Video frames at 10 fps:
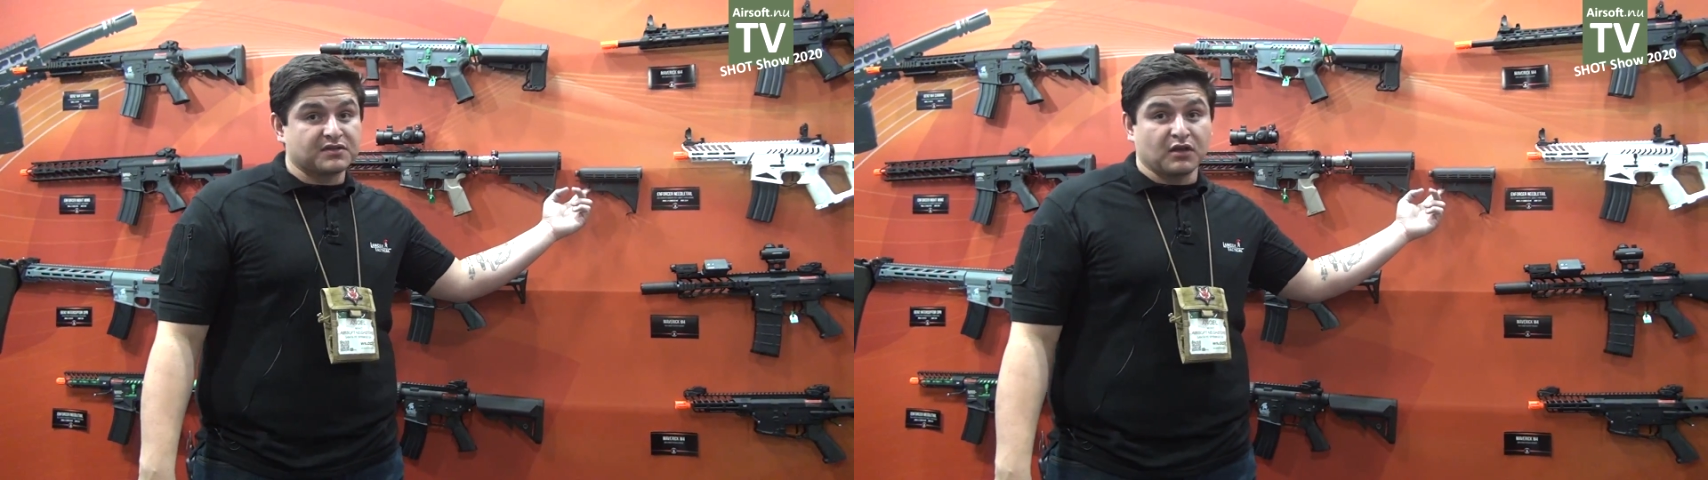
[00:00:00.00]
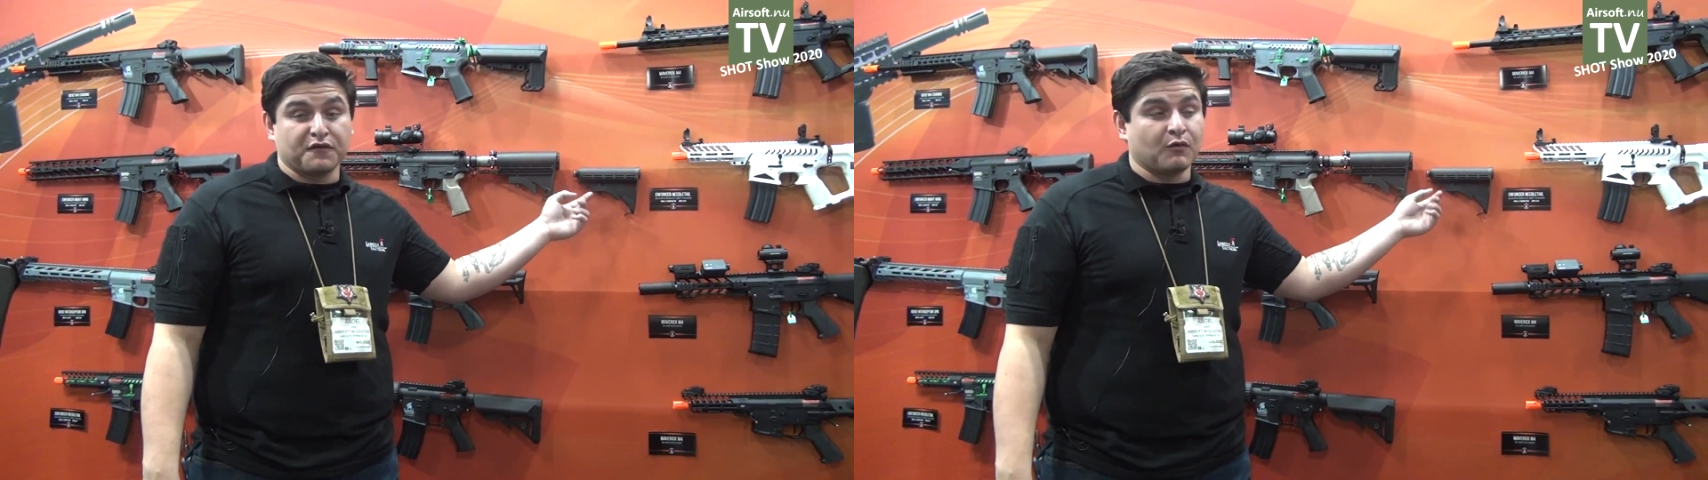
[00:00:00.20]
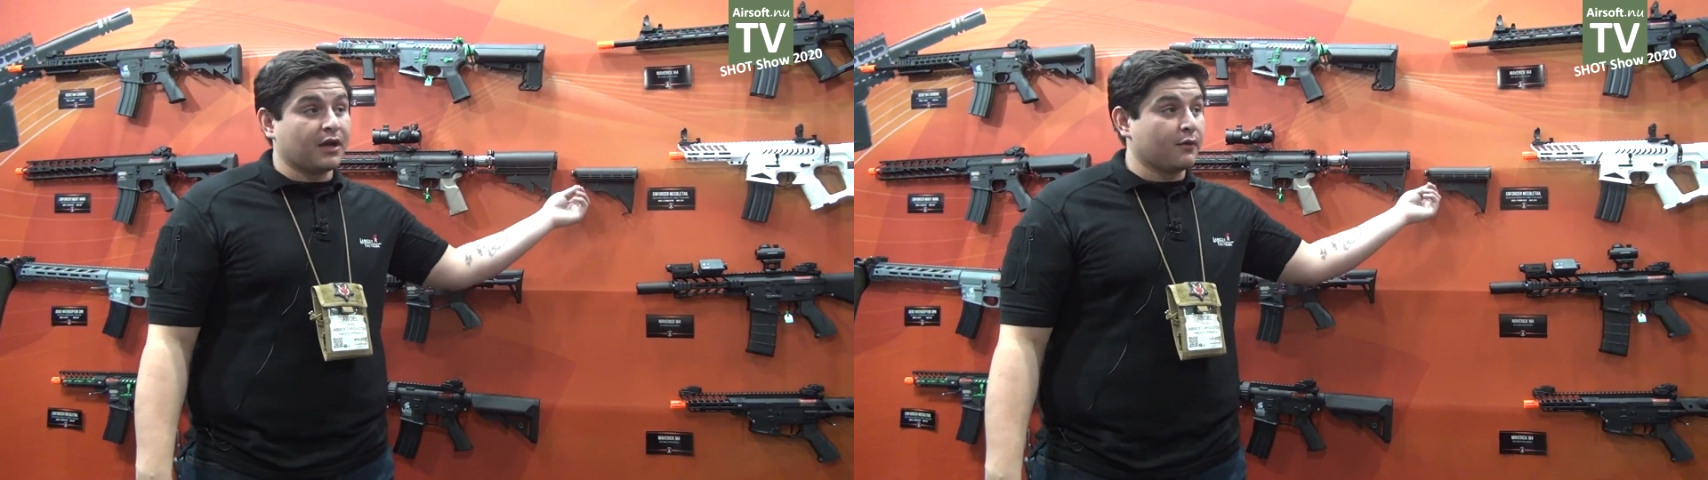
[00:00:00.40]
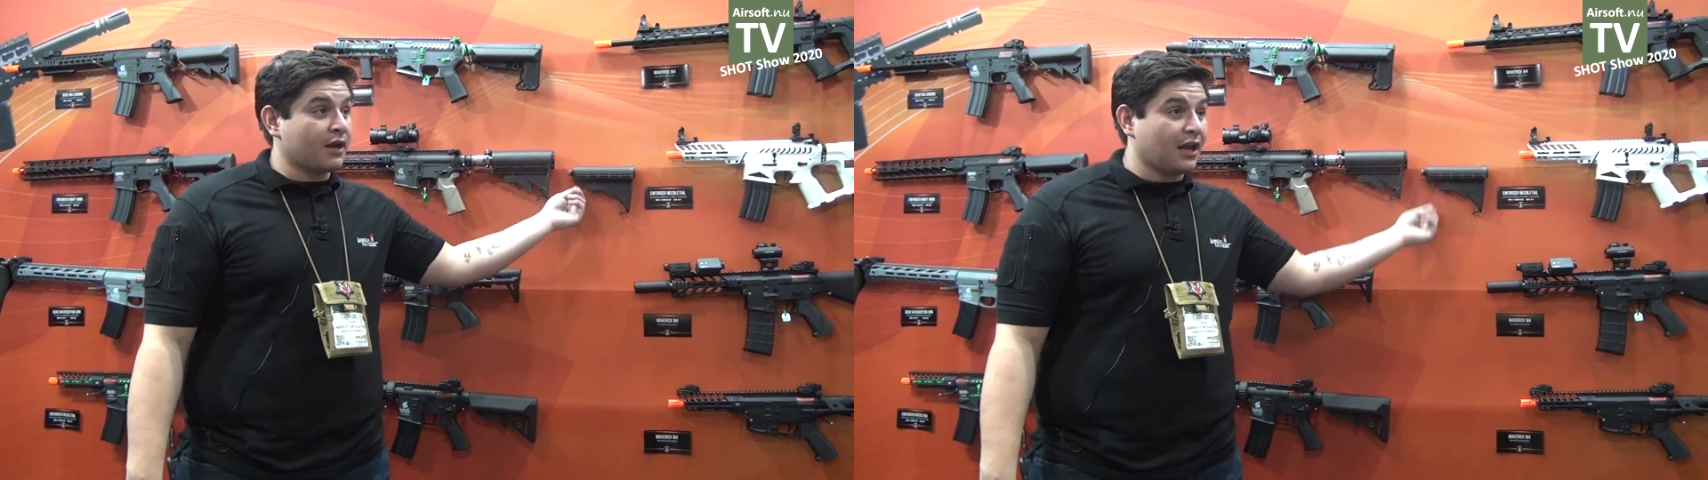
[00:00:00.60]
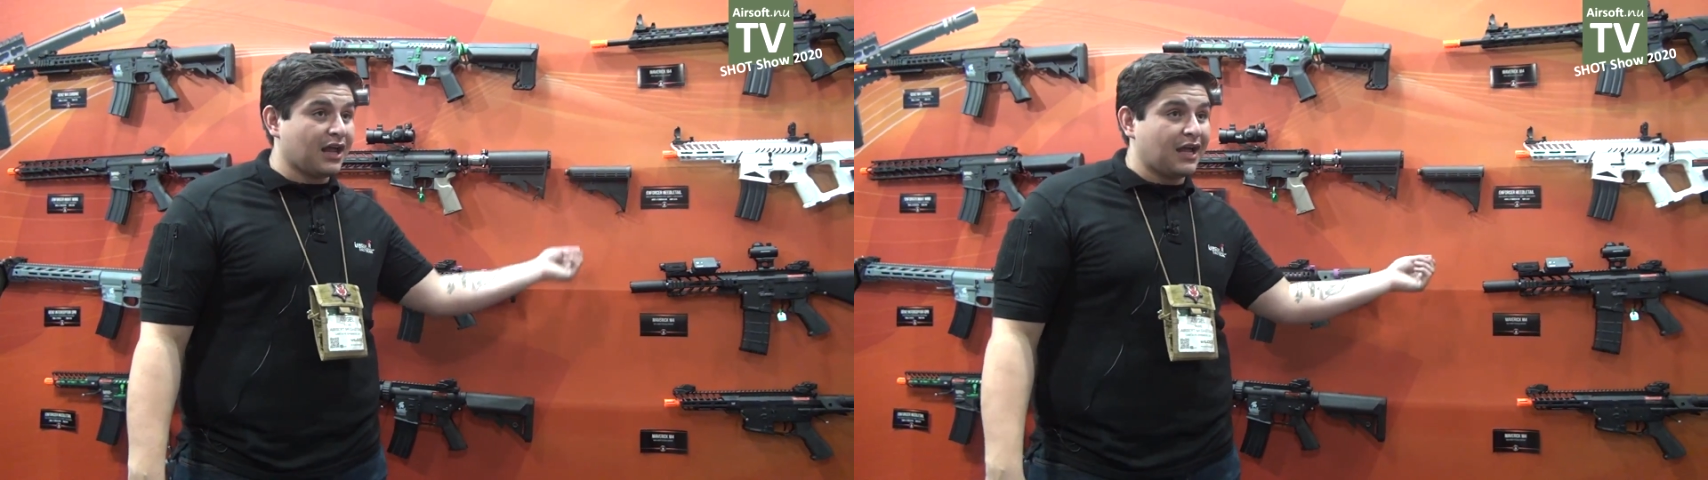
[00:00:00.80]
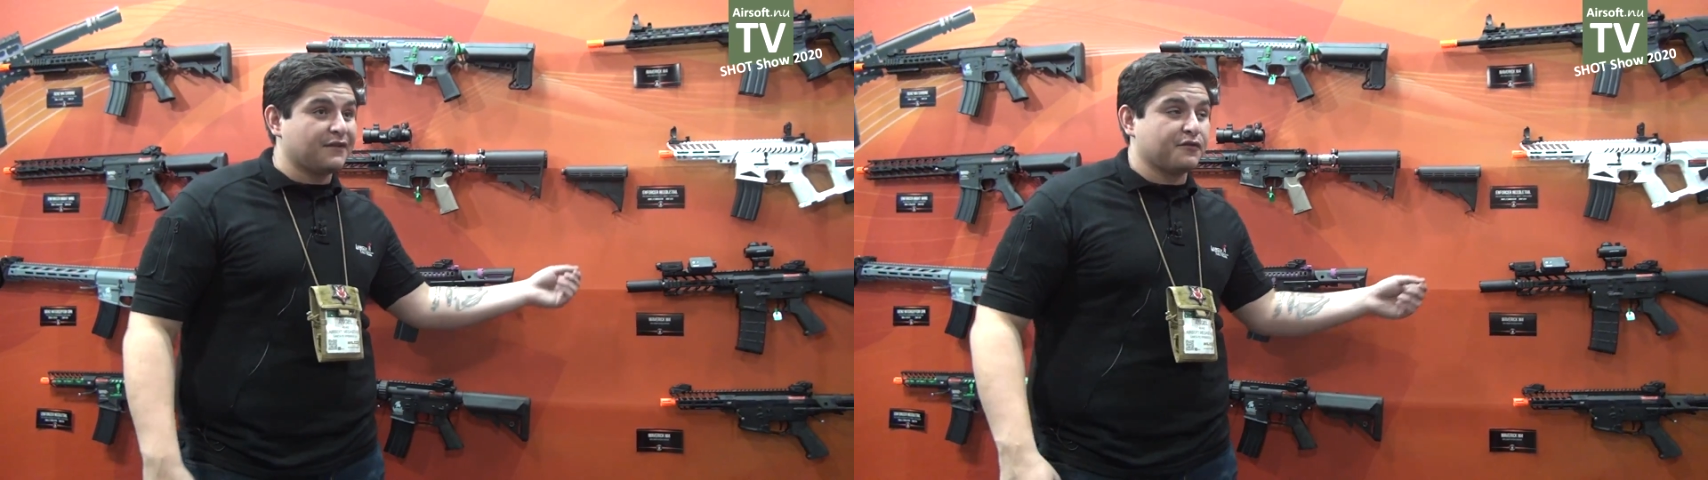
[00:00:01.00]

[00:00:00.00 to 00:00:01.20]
So if you want to run a line,